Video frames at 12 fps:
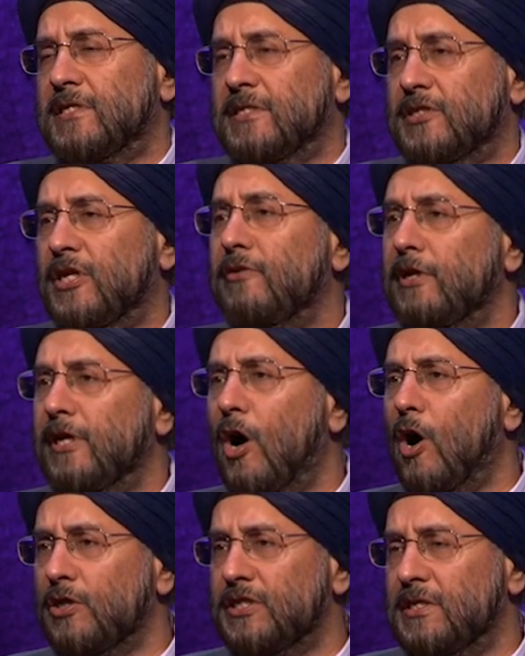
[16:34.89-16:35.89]
It's generally
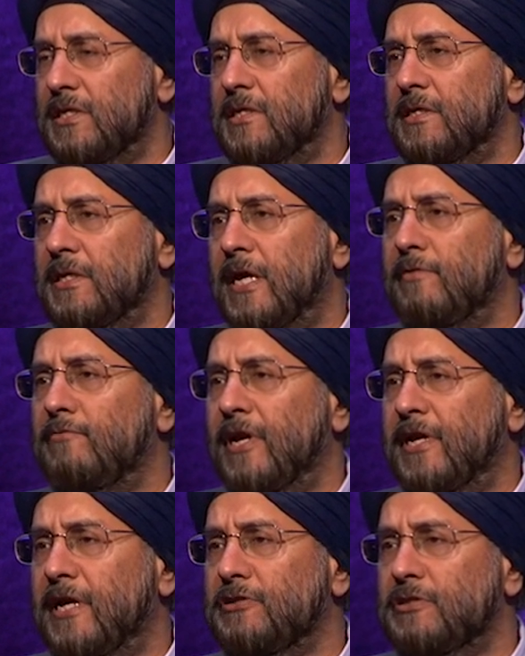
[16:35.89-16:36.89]
hotter in
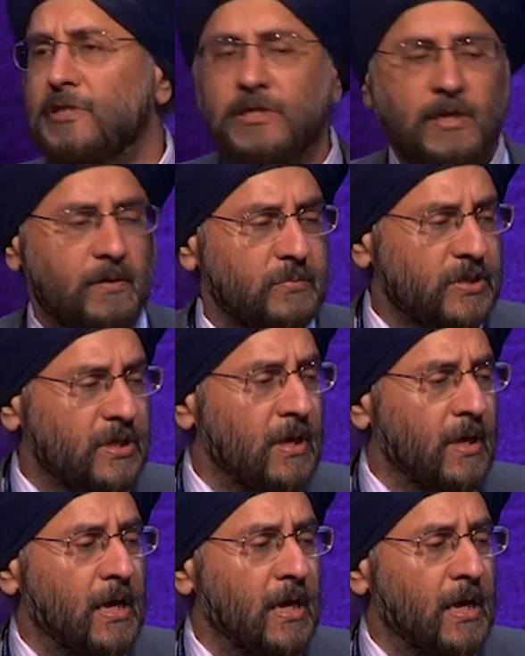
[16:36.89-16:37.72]
radiation terms.